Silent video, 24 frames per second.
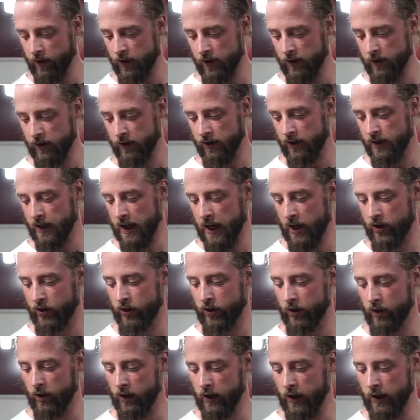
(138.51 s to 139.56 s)
this is
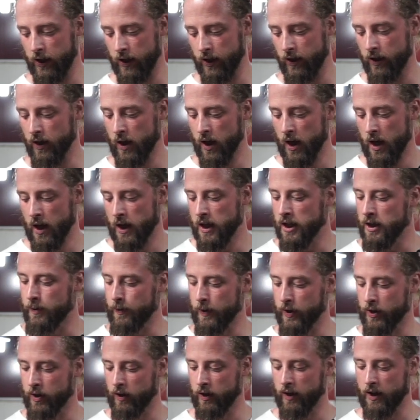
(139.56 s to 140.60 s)
actually
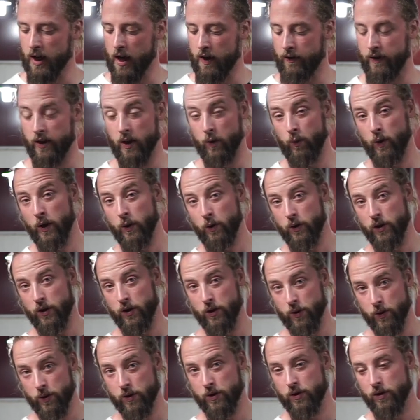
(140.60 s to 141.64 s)
specialty coffee that we would
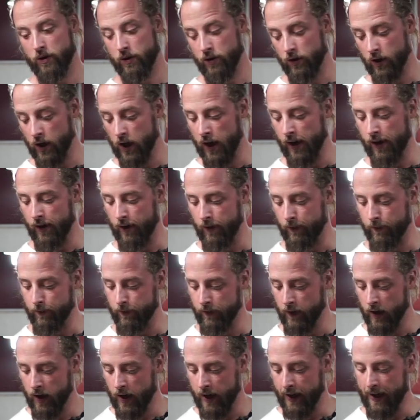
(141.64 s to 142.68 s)
use,
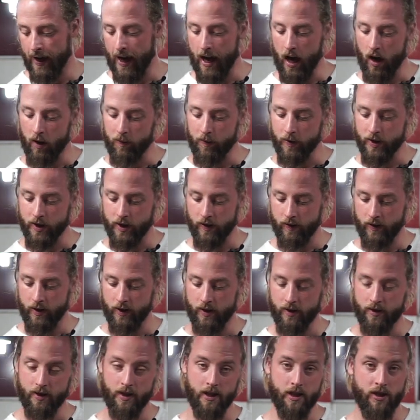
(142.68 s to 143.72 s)
and how much of
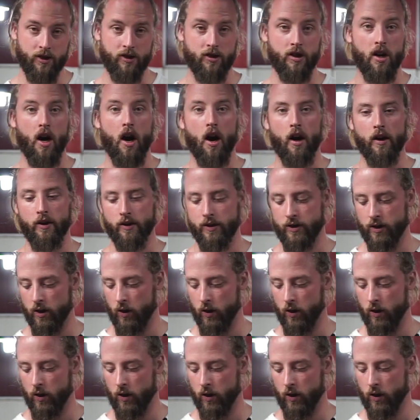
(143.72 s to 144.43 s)
this is not.